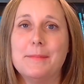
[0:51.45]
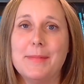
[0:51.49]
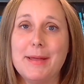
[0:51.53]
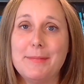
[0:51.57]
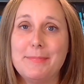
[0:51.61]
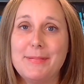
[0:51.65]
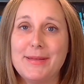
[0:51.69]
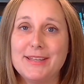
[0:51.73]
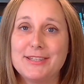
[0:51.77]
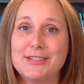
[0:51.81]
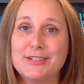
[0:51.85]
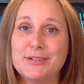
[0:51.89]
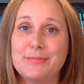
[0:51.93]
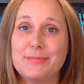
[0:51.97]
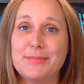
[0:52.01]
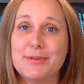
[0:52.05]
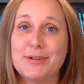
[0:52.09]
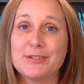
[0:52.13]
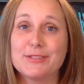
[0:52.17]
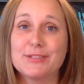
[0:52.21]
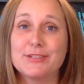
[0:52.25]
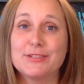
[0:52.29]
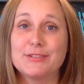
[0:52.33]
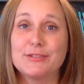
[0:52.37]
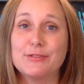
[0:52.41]
My picture
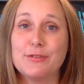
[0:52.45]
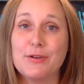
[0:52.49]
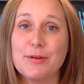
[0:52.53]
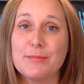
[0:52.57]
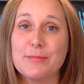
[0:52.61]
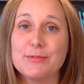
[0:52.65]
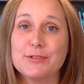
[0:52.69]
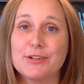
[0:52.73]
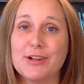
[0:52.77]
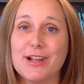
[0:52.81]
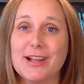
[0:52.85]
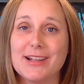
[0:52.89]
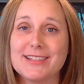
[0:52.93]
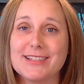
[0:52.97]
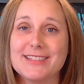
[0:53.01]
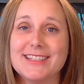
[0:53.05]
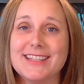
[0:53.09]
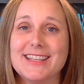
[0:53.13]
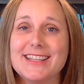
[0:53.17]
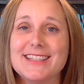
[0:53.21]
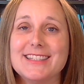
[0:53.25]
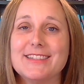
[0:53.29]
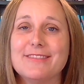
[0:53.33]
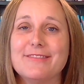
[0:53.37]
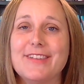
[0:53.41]
book, Storm Trucks,
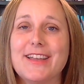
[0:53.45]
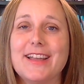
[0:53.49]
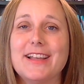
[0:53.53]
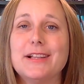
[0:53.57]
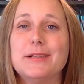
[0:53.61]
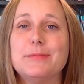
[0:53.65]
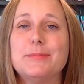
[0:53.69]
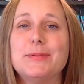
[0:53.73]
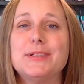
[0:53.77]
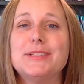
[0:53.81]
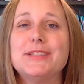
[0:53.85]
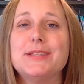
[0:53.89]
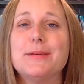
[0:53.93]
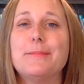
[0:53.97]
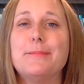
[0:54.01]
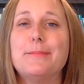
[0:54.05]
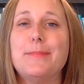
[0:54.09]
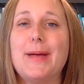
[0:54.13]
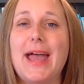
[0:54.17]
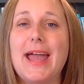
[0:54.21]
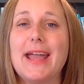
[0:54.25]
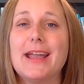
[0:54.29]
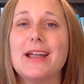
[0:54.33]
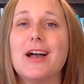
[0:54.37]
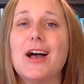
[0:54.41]
is available to
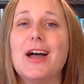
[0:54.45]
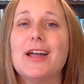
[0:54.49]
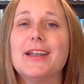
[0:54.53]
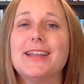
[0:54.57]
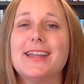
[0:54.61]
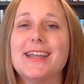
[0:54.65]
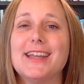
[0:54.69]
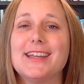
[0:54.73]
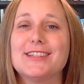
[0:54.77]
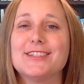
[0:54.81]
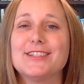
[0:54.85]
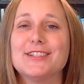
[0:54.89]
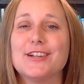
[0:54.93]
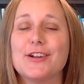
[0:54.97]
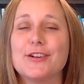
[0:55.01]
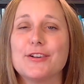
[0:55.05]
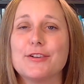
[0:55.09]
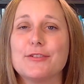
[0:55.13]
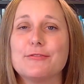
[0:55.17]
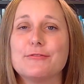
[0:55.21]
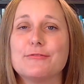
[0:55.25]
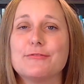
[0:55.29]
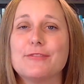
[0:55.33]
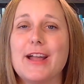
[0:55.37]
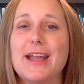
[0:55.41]
back on
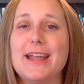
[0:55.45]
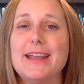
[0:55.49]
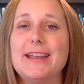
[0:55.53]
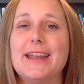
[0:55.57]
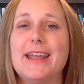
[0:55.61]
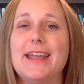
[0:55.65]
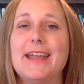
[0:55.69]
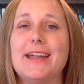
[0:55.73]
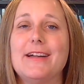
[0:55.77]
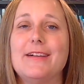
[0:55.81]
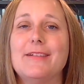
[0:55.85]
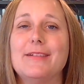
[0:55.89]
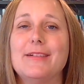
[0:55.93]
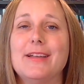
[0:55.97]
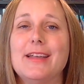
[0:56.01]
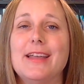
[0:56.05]
Kickstarter right now.